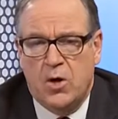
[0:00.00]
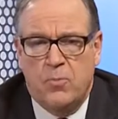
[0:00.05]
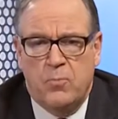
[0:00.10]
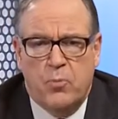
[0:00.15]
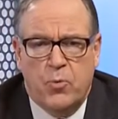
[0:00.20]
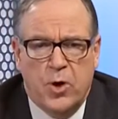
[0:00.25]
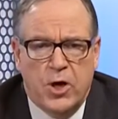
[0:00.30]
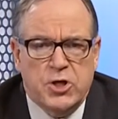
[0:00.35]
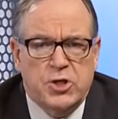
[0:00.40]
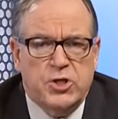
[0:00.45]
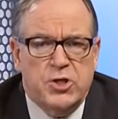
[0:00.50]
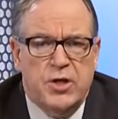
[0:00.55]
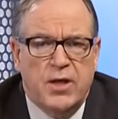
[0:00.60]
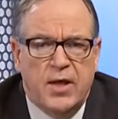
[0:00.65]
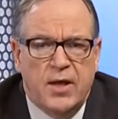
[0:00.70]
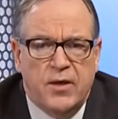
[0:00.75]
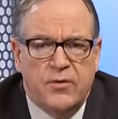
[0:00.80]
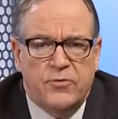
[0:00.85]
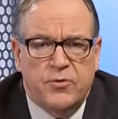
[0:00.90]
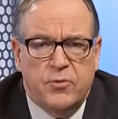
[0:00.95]

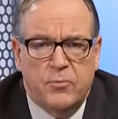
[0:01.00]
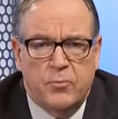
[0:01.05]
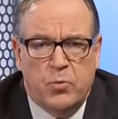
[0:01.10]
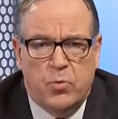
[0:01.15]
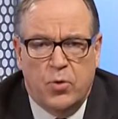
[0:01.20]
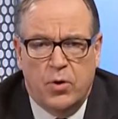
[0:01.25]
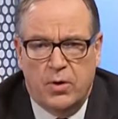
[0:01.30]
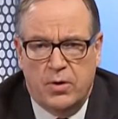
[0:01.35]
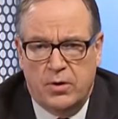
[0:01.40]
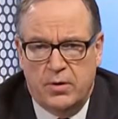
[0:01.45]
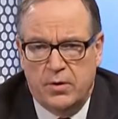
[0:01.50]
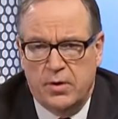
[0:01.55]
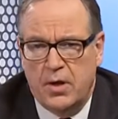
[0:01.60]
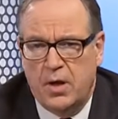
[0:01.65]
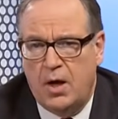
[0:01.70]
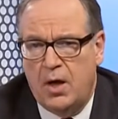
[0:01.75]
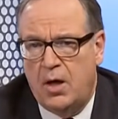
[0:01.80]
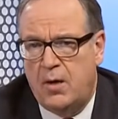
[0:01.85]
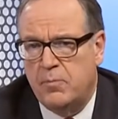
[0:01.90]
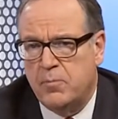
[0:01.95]
Compression is important.
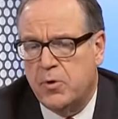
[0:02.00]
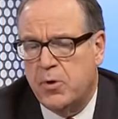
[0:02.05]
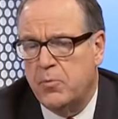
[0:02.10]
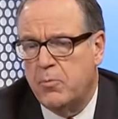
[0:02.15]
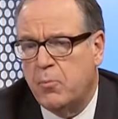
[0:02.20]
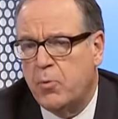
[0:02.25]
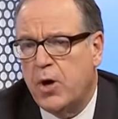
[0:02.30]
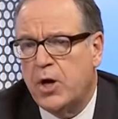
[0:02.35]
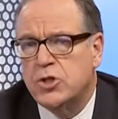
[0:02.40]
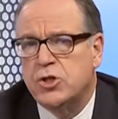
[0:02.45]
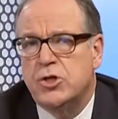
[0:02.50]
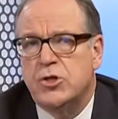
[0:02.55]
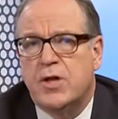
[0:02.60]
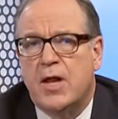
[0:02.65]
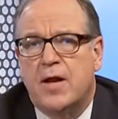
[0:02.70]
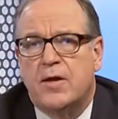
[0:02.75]
Compression